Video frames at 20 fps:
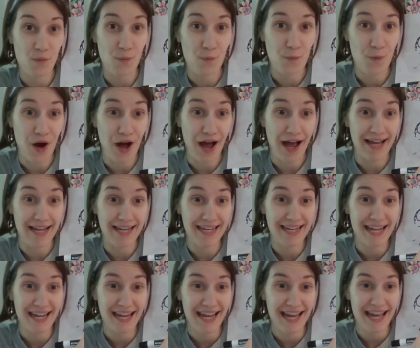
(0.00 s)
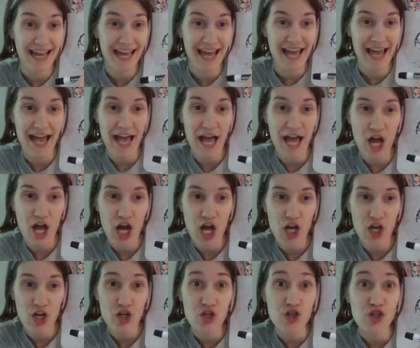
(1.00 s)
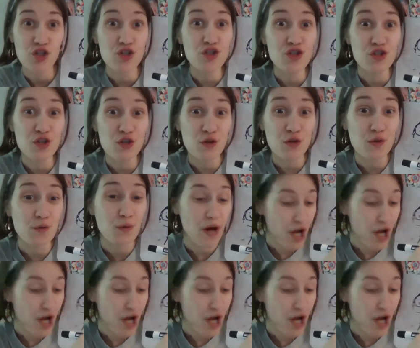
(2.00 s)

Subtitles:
One, two